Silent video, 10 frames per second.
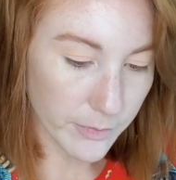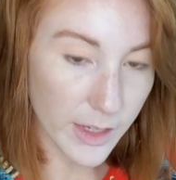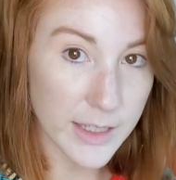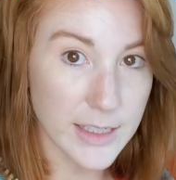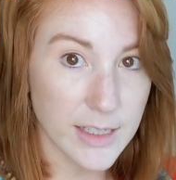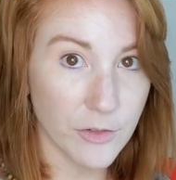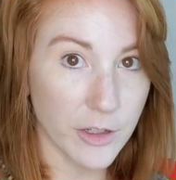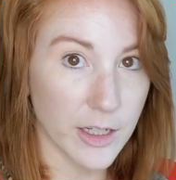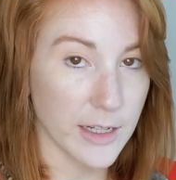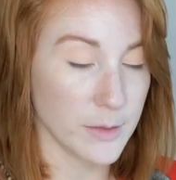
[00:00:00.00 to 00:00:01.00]
It does have a
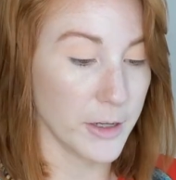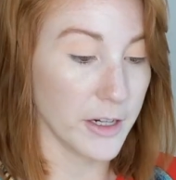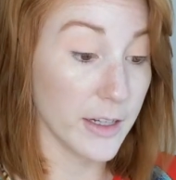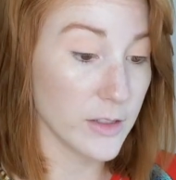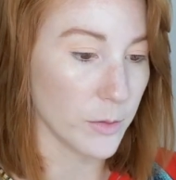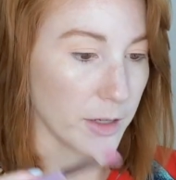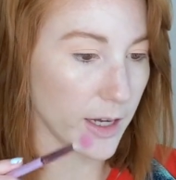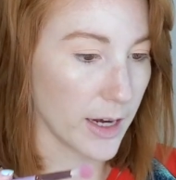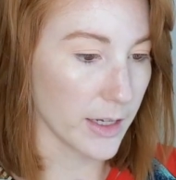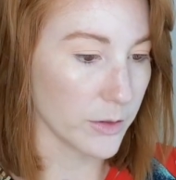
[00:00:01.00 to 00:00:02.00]
really nice mirror in it, so I'm going to
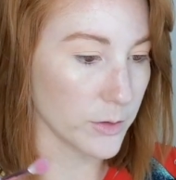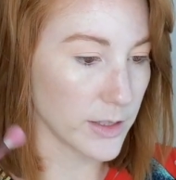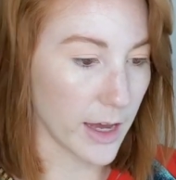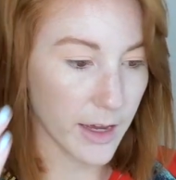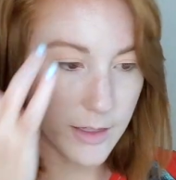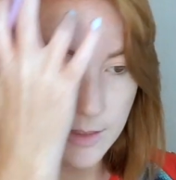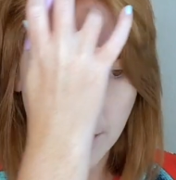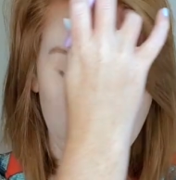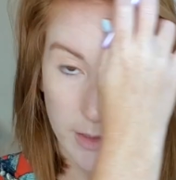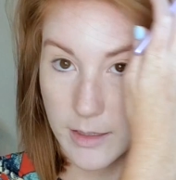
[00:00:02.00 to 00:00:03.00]
kind of use that
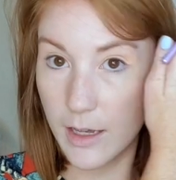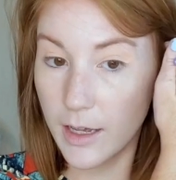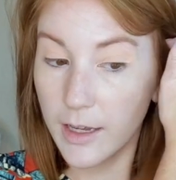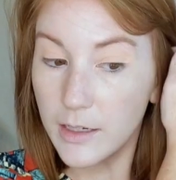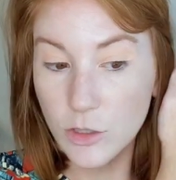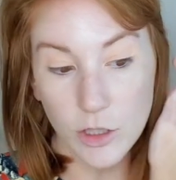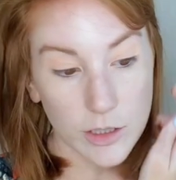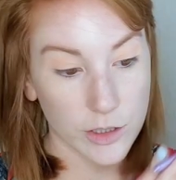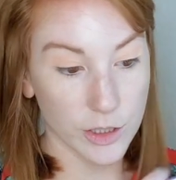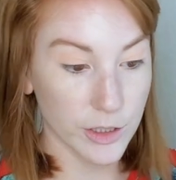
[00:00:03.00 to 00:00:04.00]
as I talk
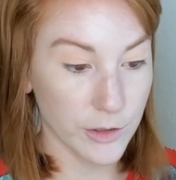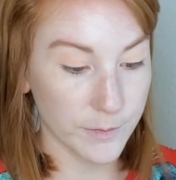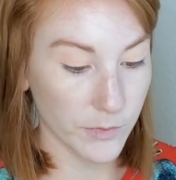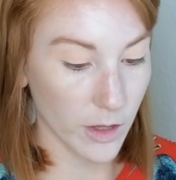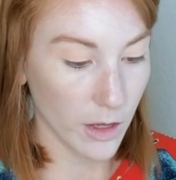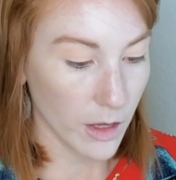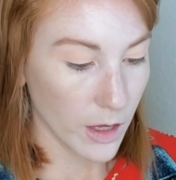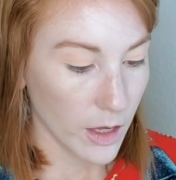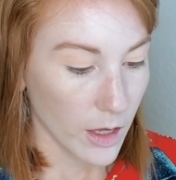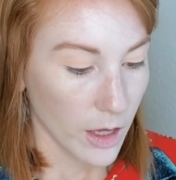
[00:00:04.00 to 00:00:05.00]
to you.
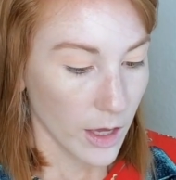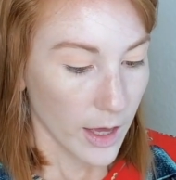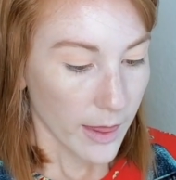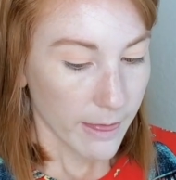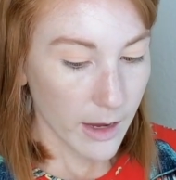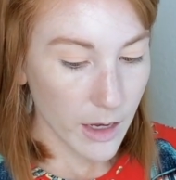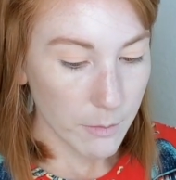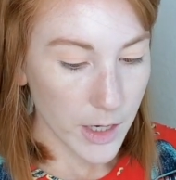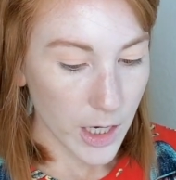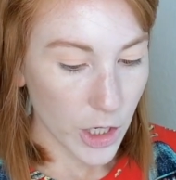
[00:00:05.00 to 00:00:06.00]
I think I'm
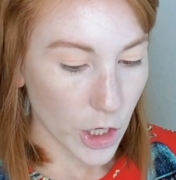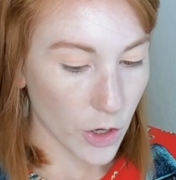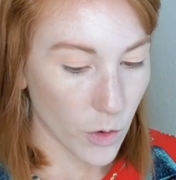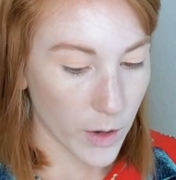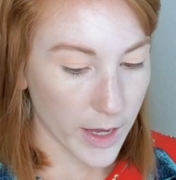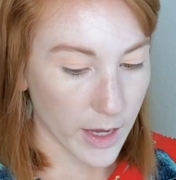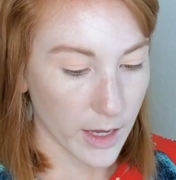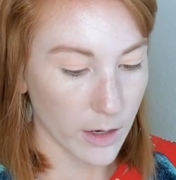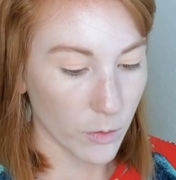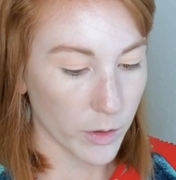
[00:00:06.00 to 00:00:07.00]
gonna go
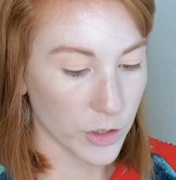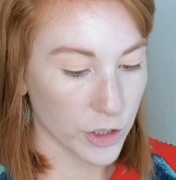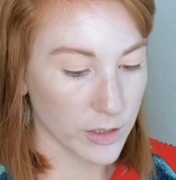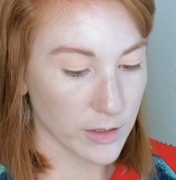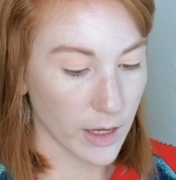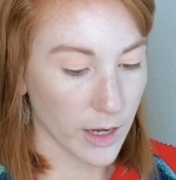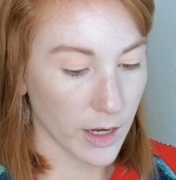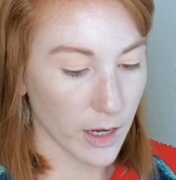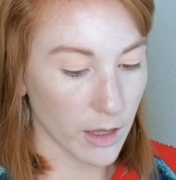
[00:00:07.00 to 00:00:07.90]
in with just like a